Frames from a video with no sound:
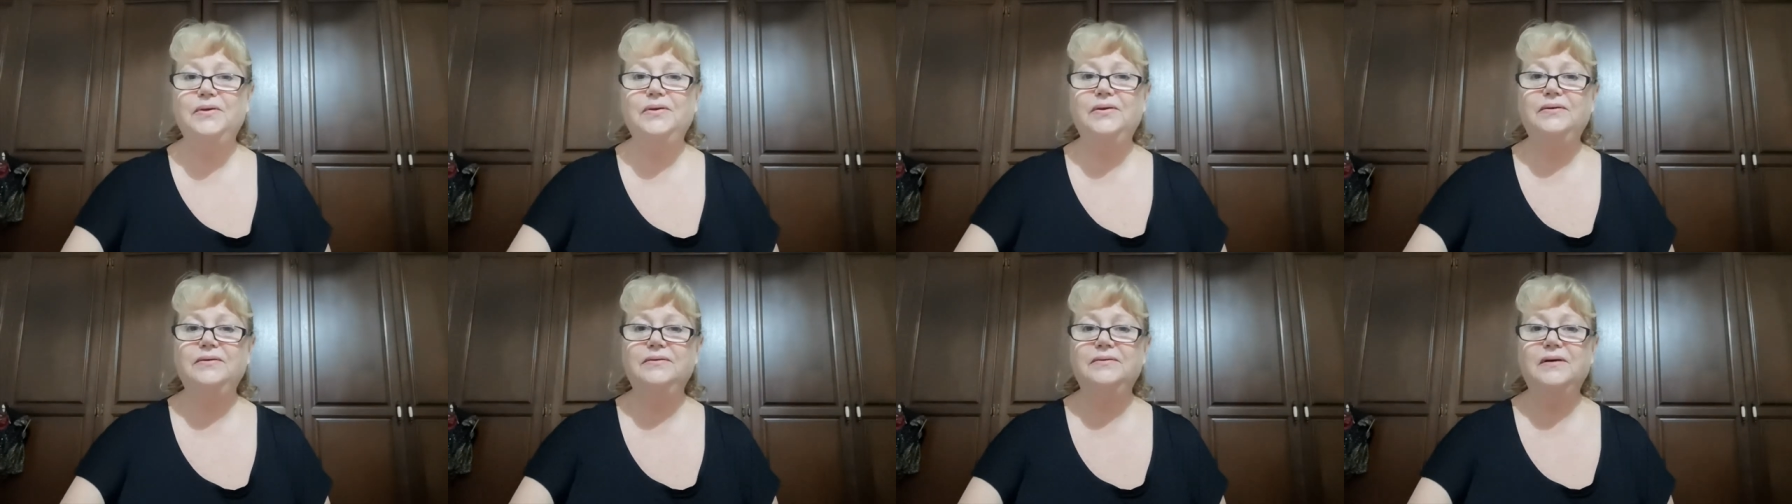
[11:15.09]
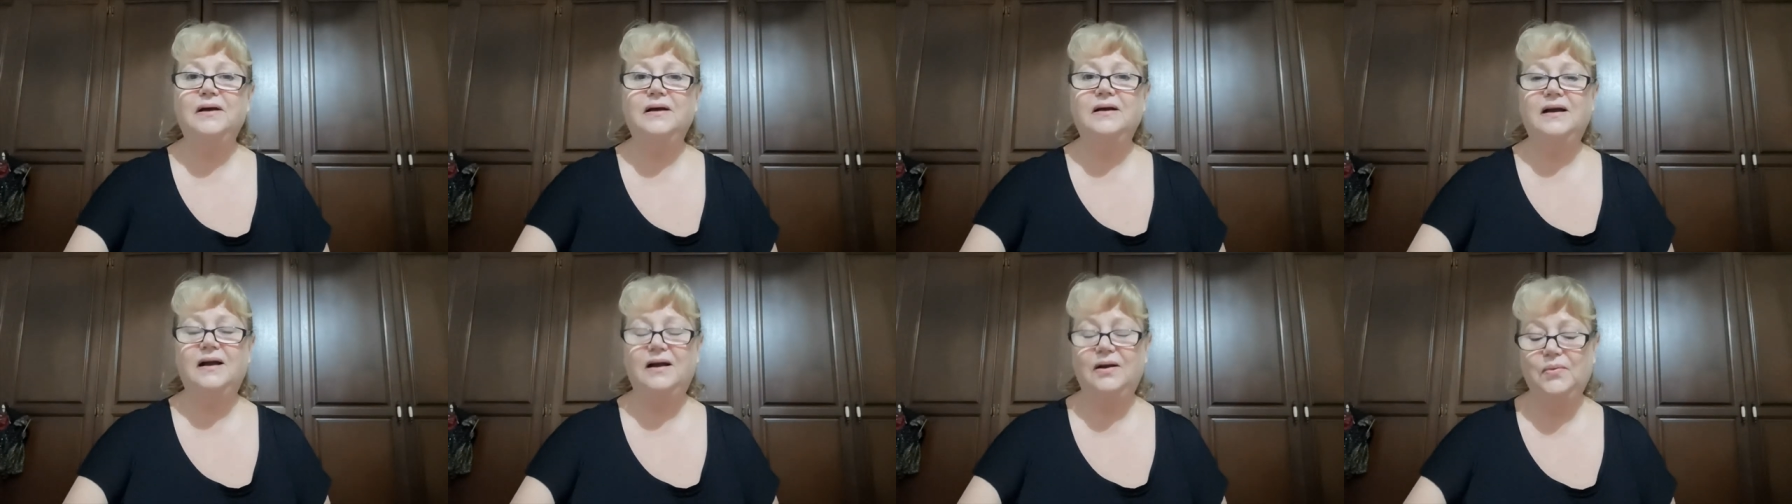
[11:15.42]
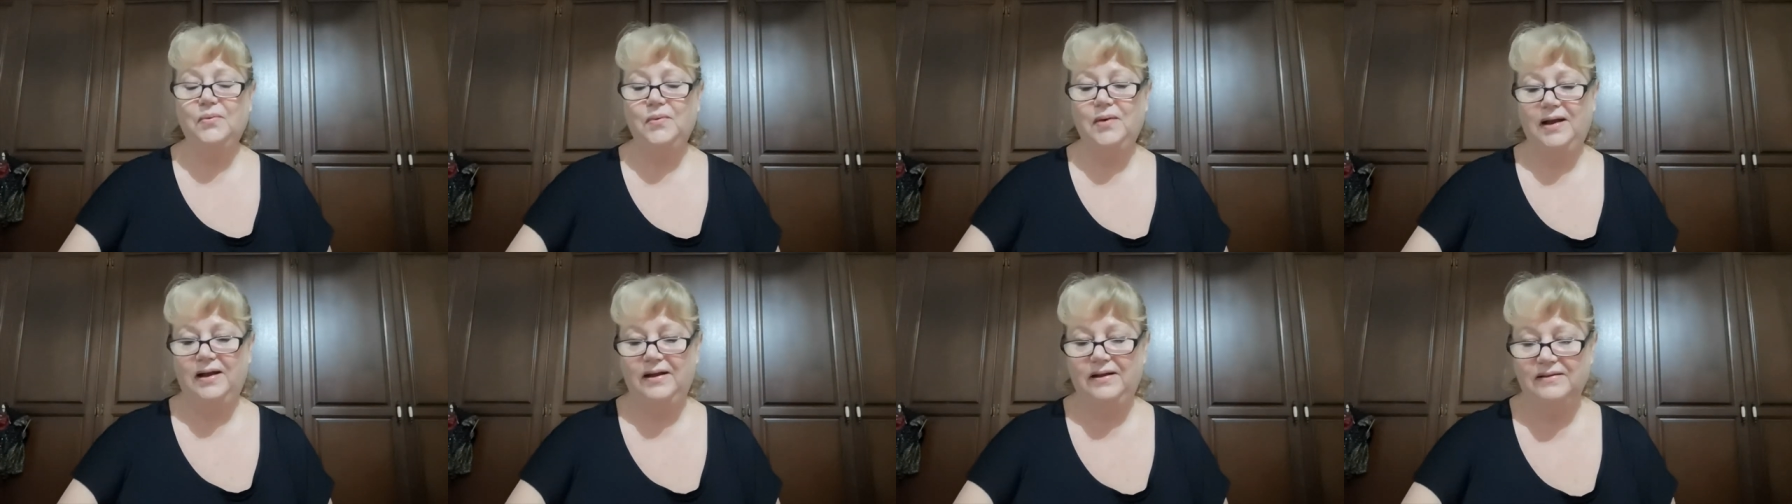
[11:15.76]
you
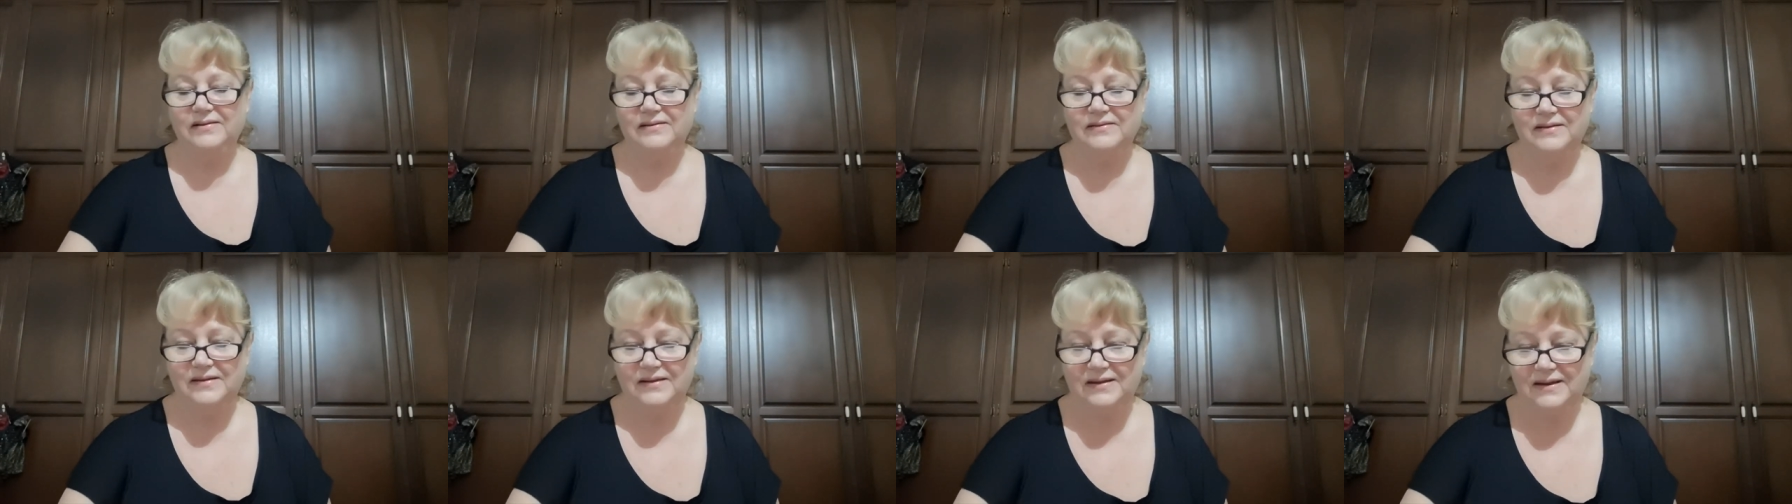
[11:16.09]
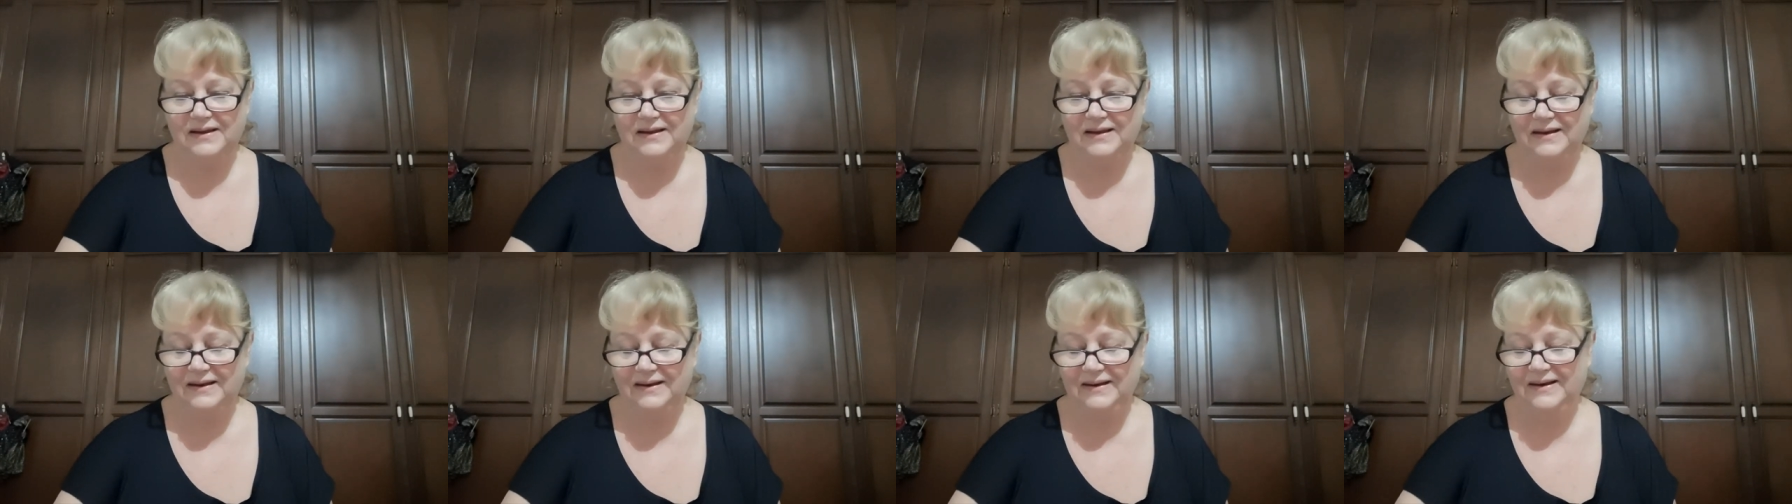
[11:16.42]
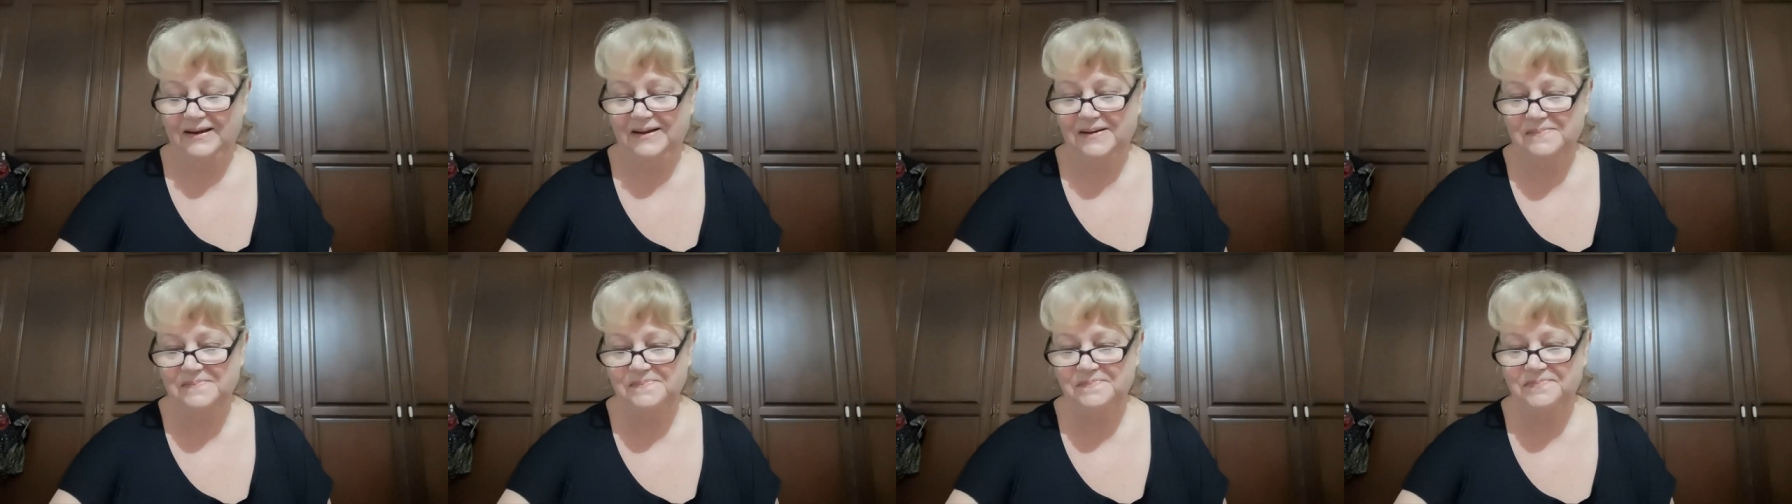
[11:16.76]
are well
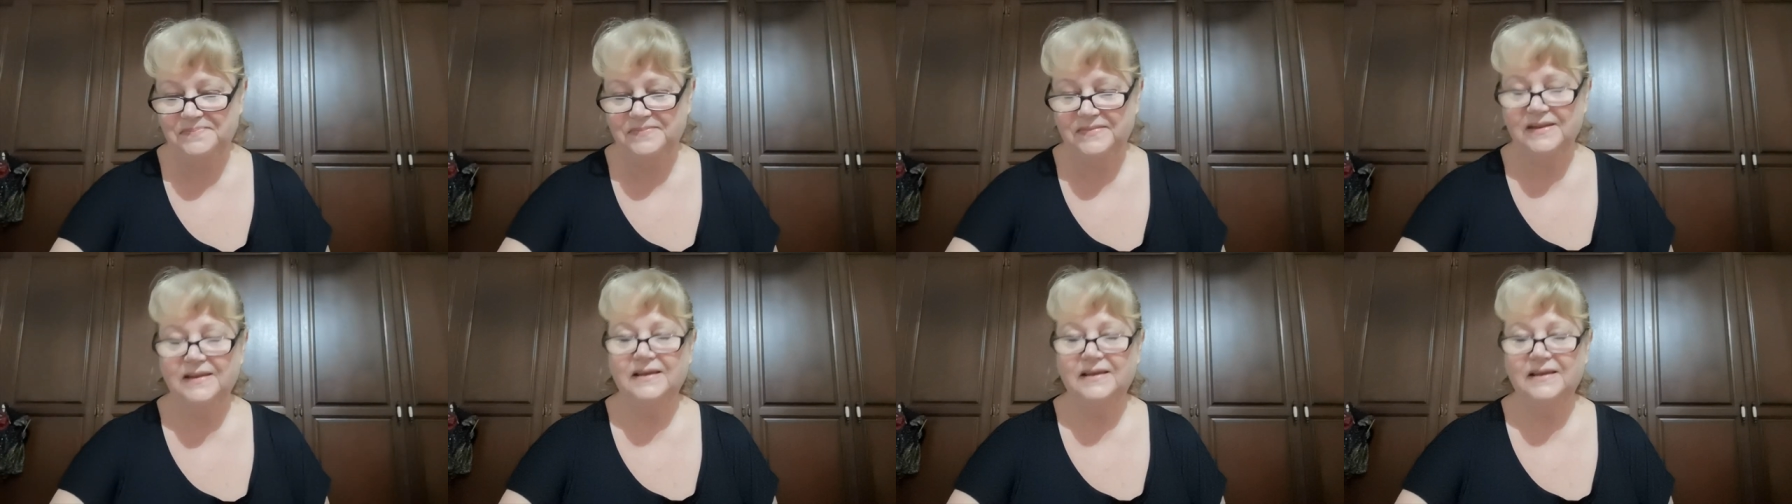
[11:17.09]
and um,